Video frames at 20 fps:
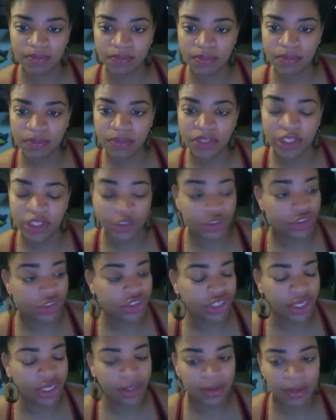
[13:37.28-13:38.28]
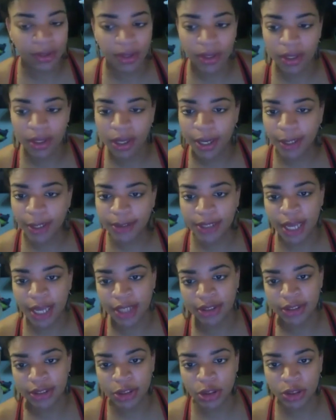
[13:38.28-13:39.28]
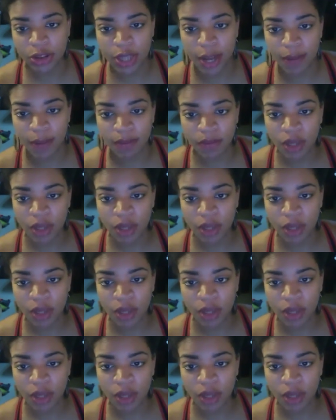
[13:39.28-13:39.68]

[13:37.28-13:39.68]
The shit has got to stop.